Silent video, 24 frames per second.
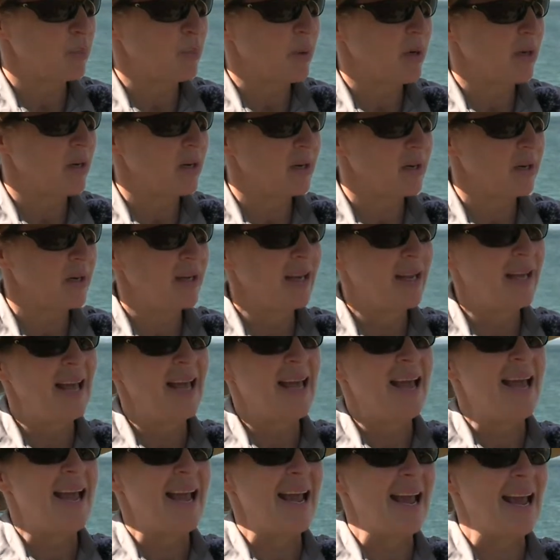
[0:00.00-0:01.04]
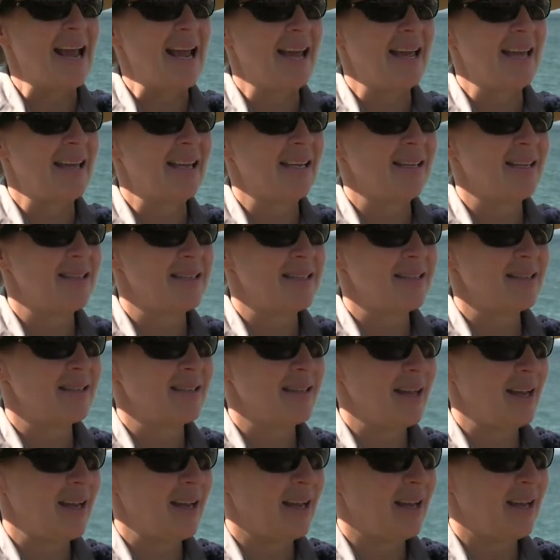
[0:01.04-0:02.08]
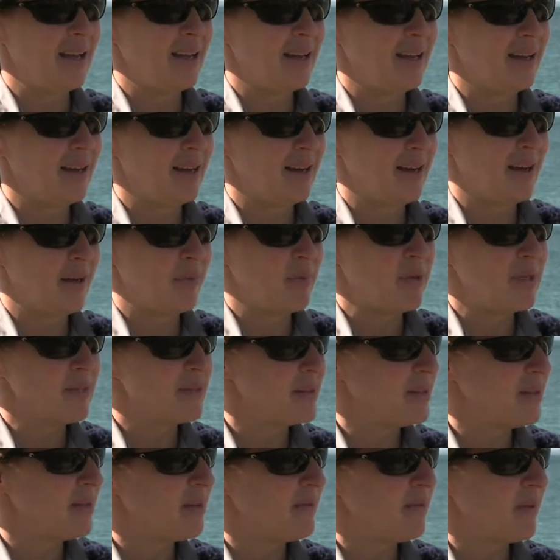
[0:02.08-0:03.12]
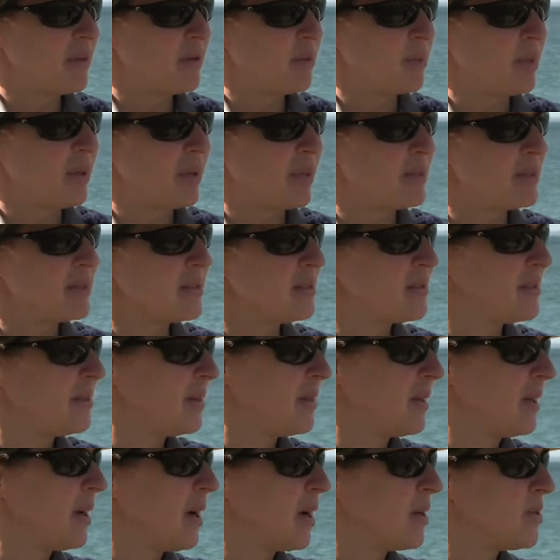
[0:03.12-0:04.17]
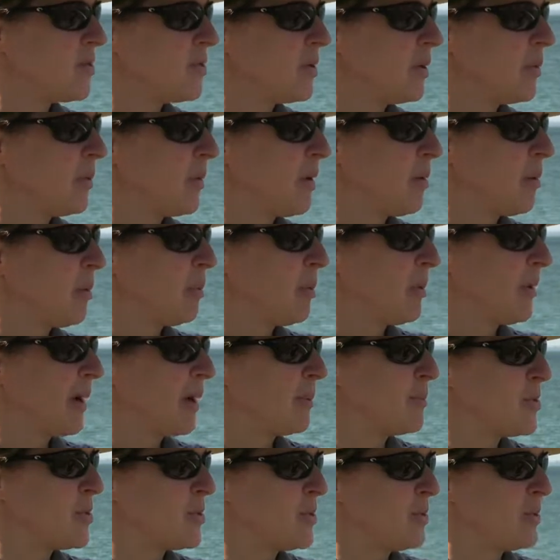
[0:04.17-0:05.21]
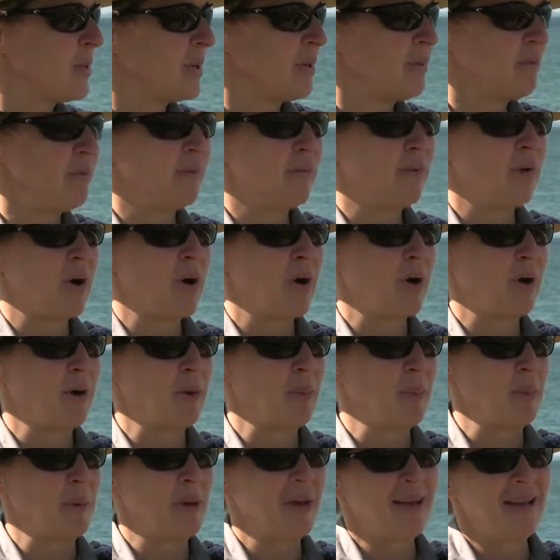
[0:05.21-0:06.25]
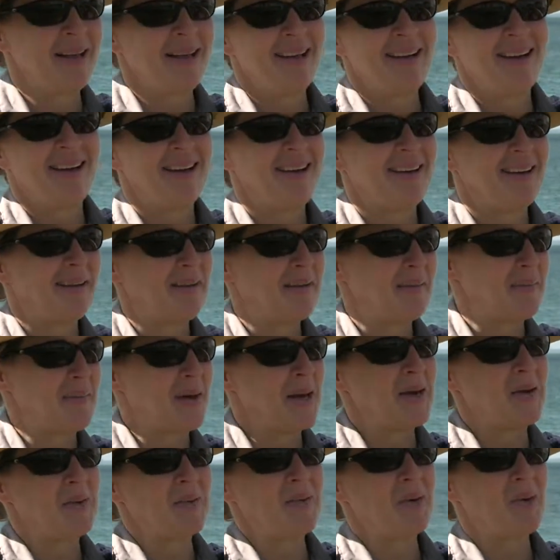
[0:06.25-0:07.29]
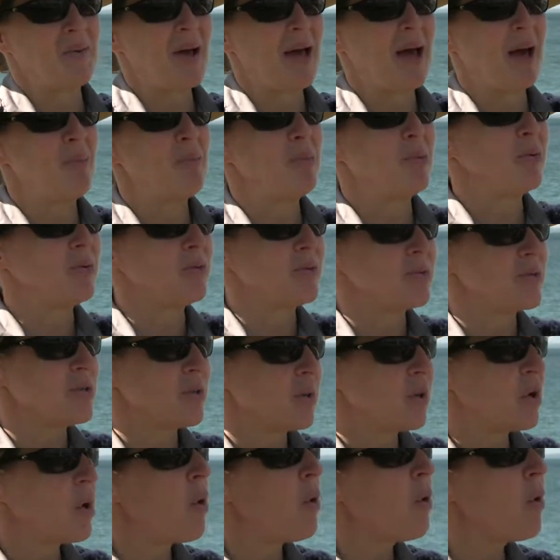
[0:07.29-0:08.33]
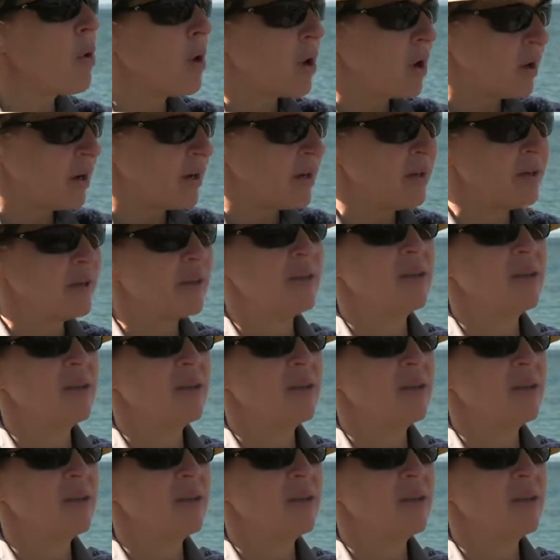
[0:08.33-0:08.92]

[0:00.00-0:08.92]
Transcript: Park. And they, instead of other places in the country where perhaps you would farm, apples or corn,